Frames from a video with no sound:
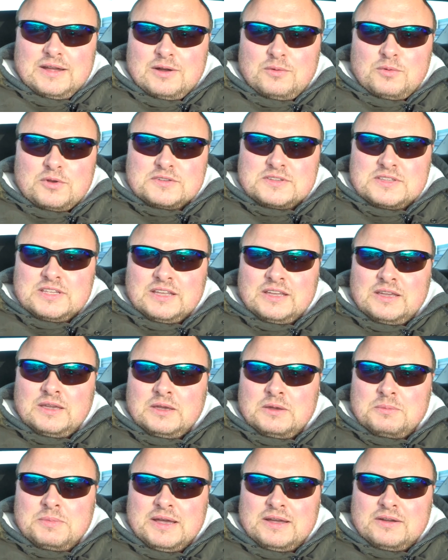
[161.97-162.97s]
I was thinking
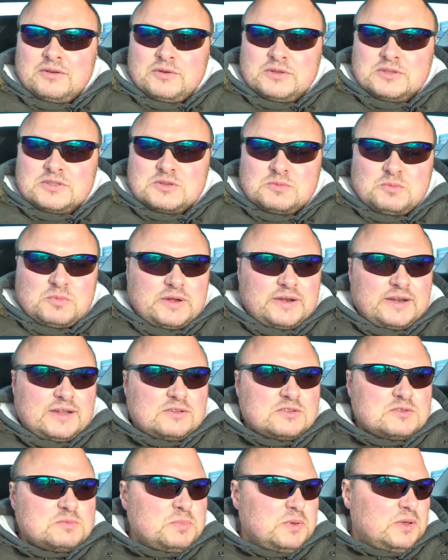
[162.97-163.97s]
about going somewhere
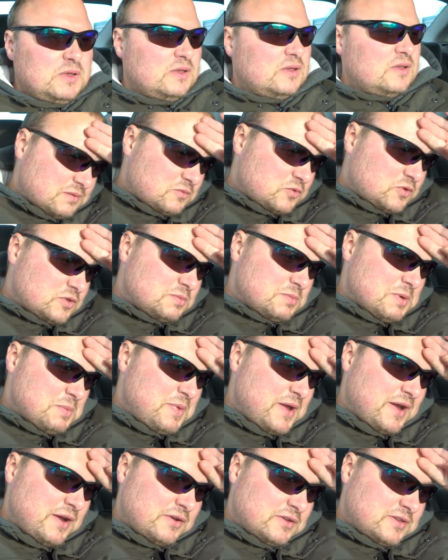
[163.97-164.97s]
else, but I'm going to my
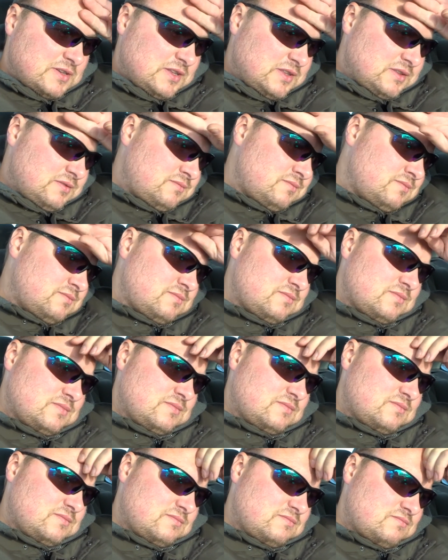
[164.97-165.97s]
parents in
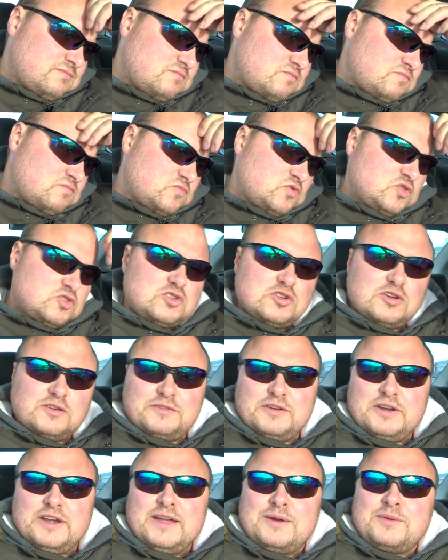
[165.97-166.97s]
just
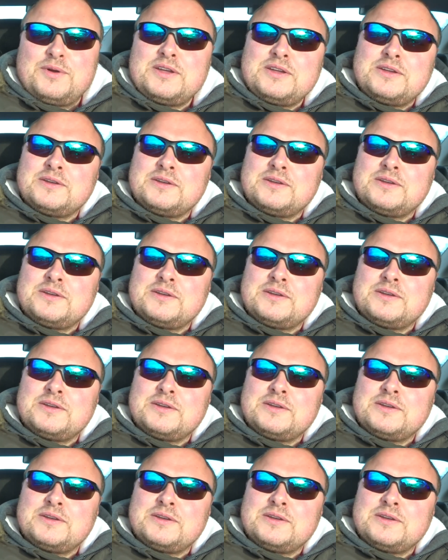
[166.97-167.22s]
over an hour.